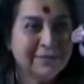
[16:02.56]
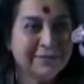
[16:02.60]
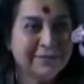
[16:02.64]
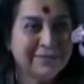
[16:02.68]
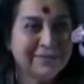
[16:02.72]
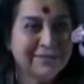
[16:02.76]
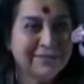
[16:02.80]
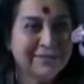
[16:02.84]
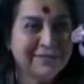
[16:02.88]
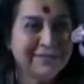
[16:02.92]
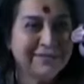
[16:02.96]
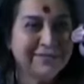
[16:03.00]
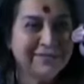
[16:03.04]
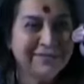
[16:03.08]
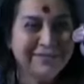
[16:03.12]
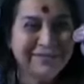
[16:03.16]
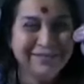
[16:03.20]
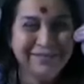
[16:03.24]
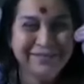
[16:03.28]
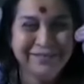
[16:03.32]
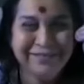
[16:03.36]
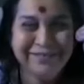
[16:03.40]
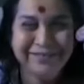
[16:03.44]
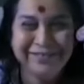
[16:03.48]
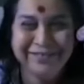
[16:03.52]

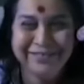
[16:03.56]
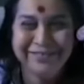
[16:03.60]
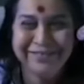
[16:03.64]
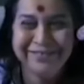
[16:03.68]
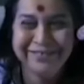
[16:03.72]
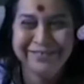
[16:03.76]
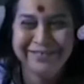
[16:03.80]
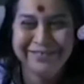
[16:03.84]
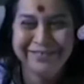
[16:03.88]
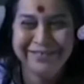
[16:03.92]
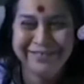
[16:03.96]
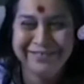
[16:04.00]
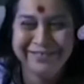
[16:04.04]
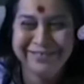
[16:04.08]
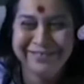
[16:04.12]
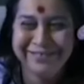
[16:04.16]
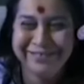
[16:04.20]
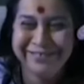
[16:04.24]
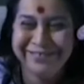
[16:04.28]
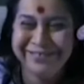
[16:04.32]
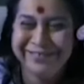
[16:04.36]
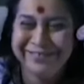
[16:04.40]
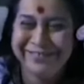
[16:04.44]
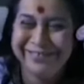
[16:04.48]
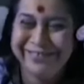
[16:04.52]

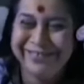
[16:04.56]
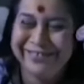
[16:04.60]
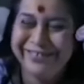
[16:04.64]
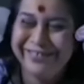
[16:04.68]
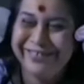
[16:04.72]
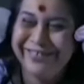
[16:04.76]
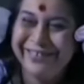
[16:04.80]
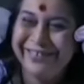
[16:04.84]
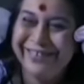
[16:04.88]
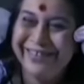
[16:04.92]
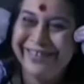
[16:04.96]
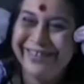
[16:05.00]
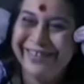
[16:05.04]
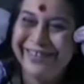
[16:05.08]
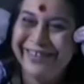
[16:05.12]
No one is speaking in this clip.